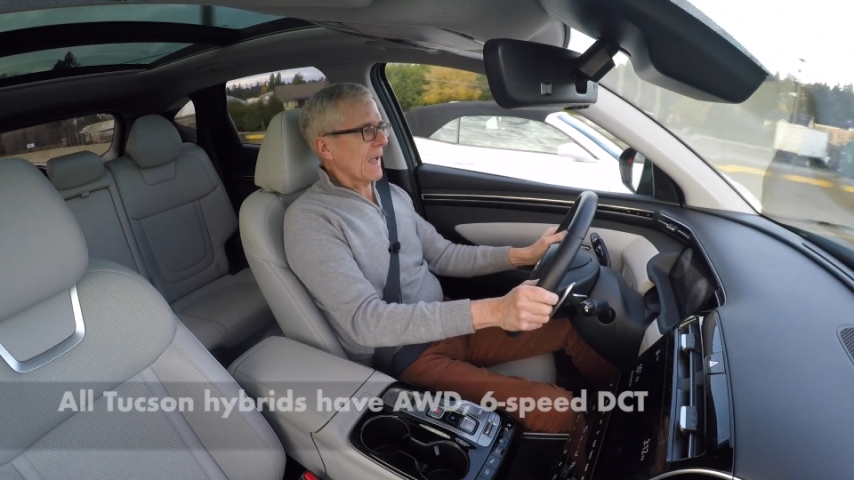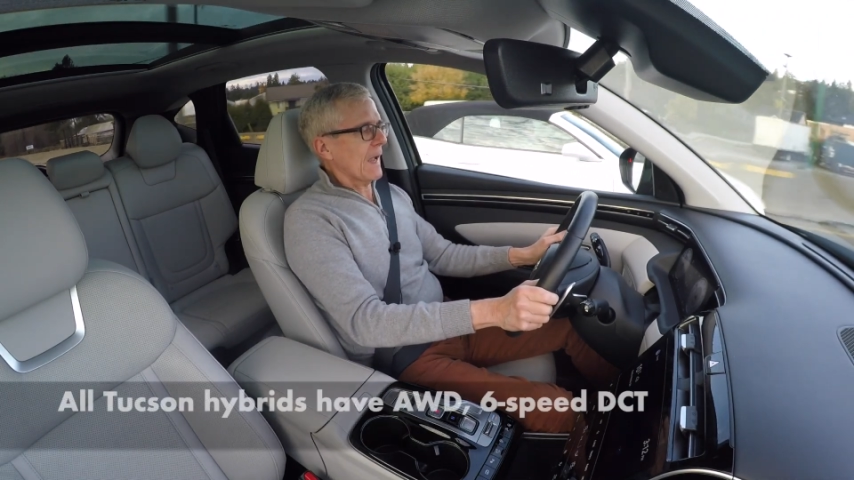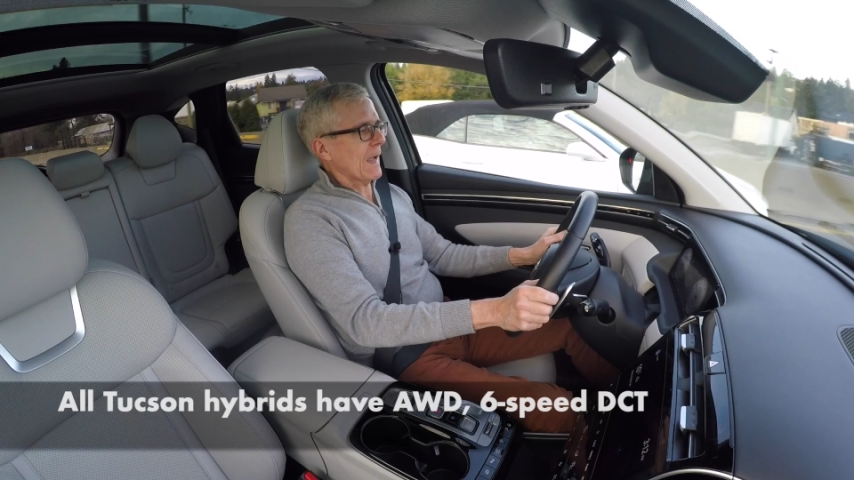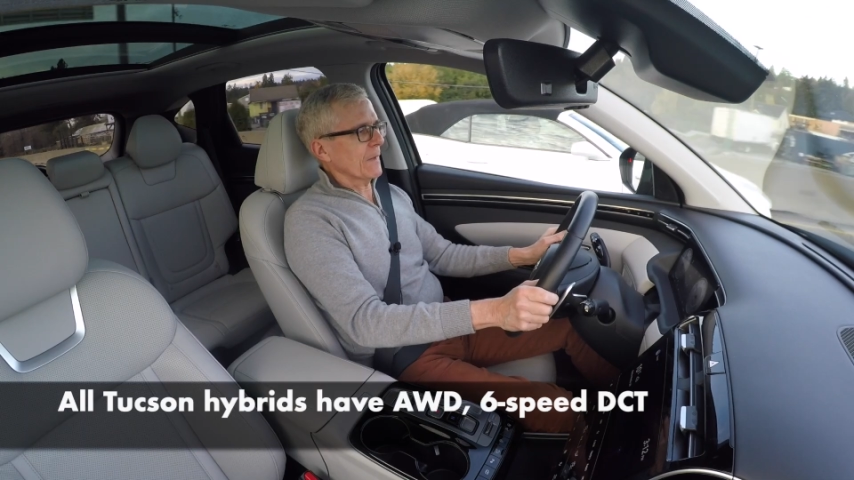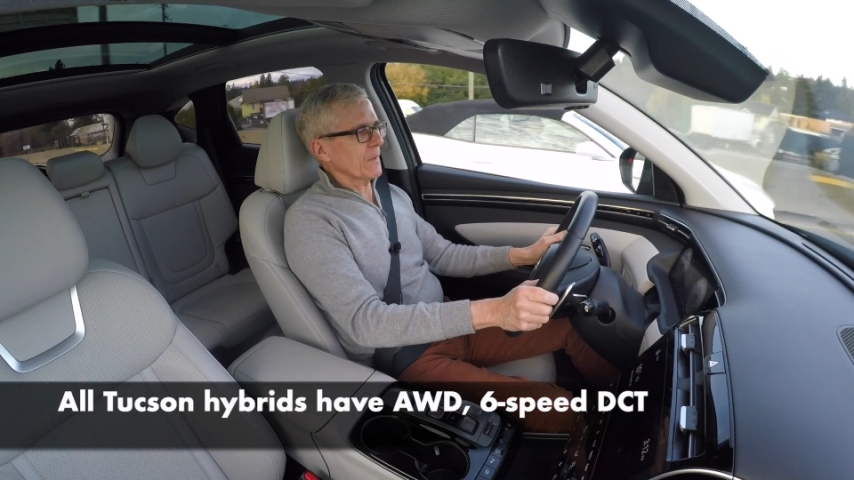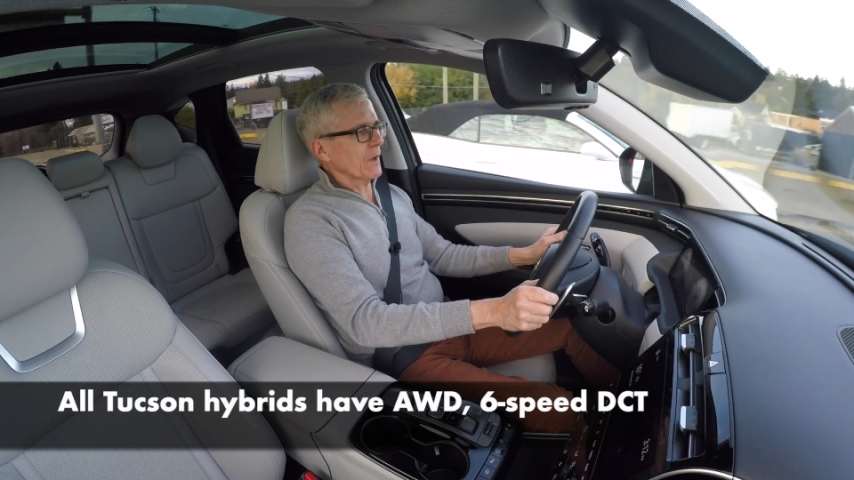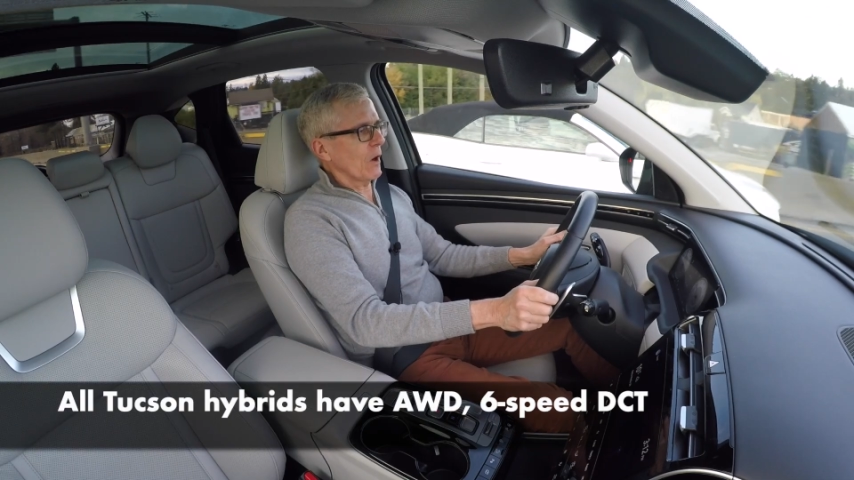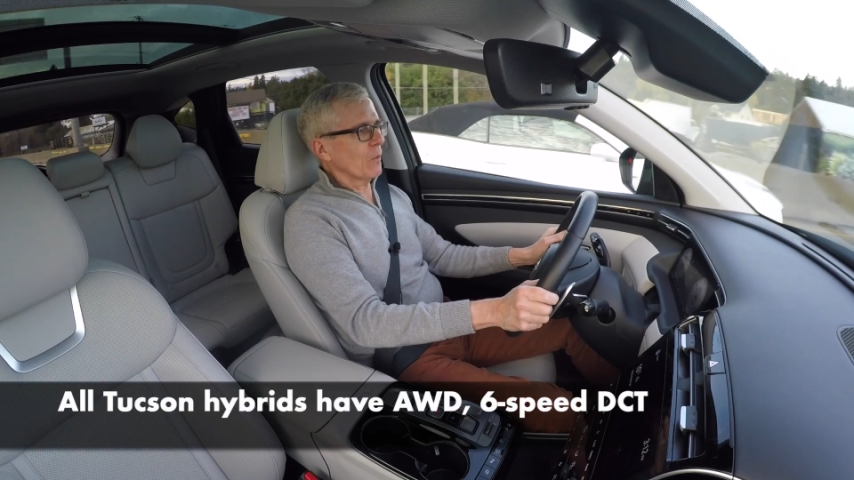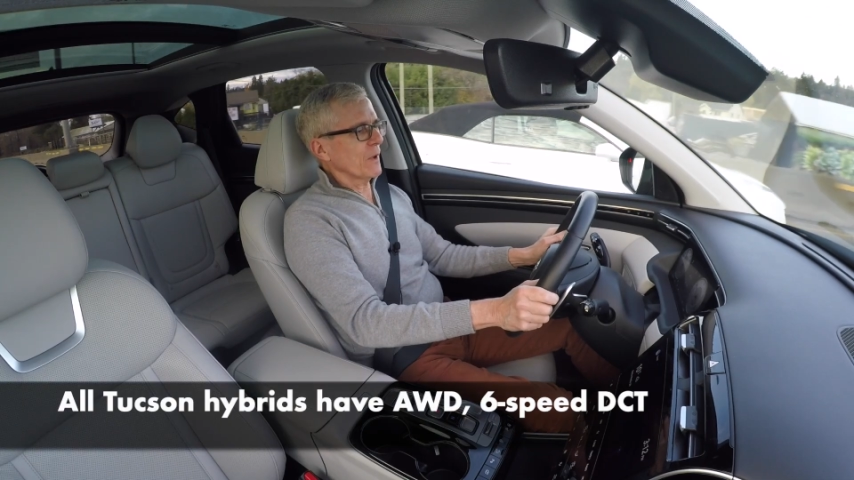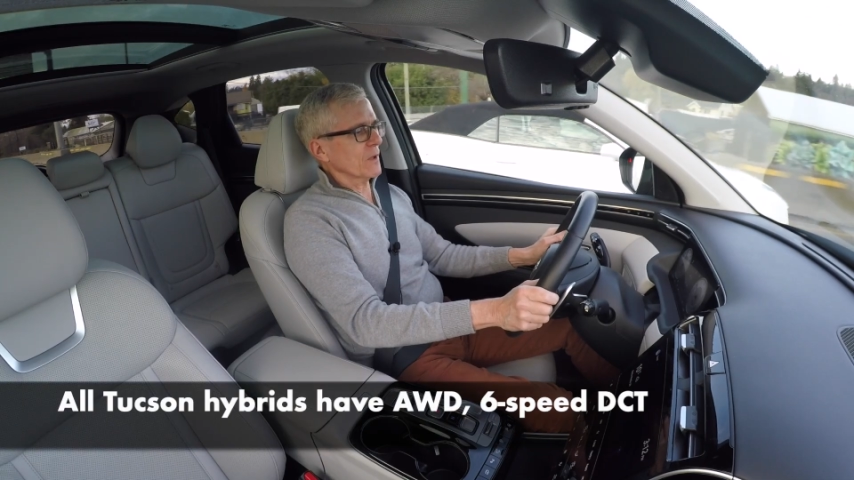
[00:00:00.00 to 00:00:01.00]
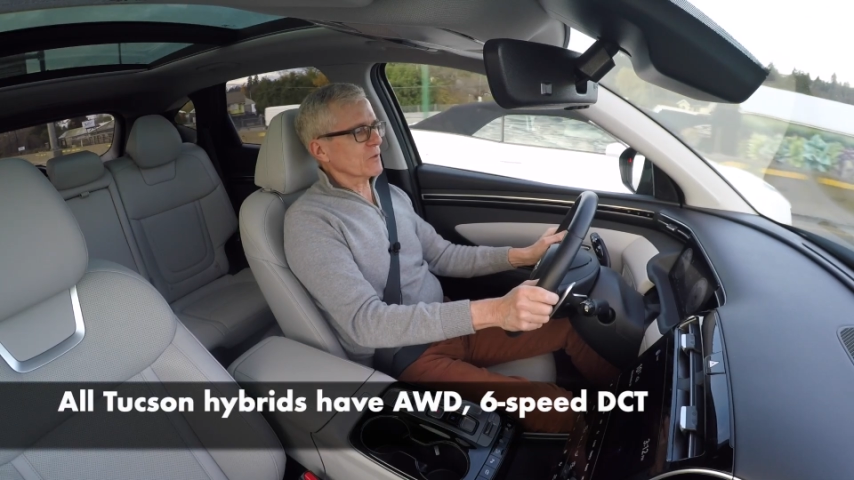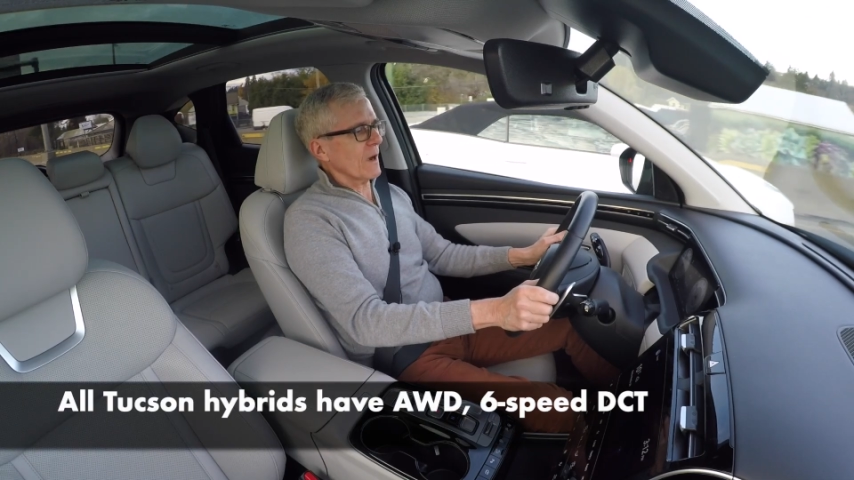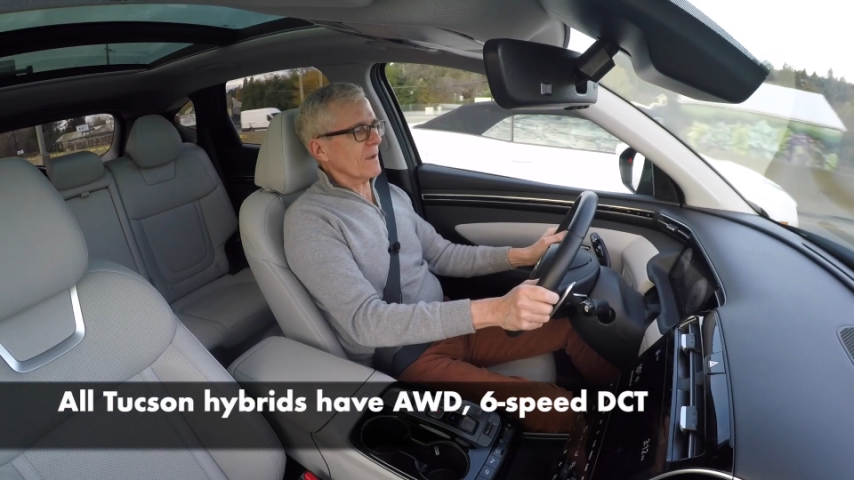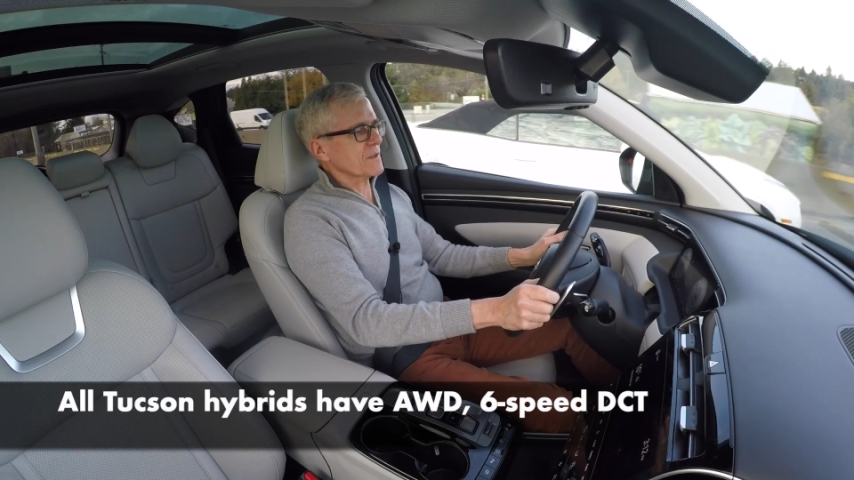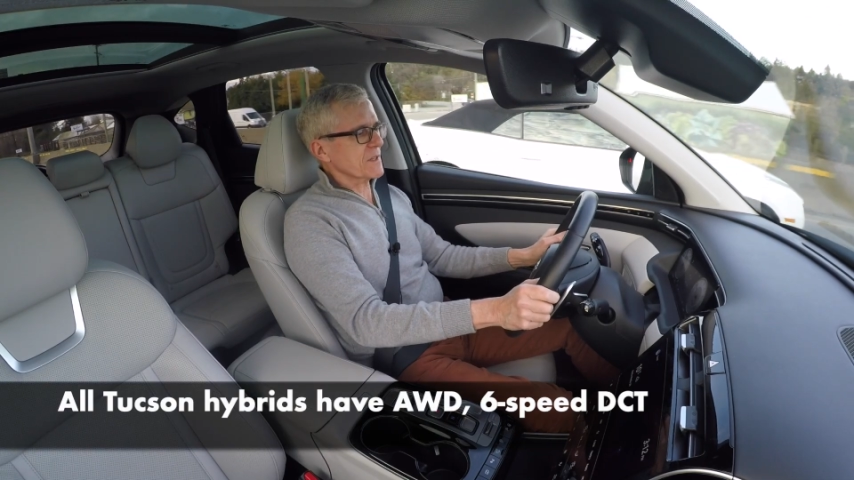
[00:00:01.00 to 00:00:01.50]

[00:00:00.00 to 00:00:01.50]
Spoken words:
and the all-wheel drive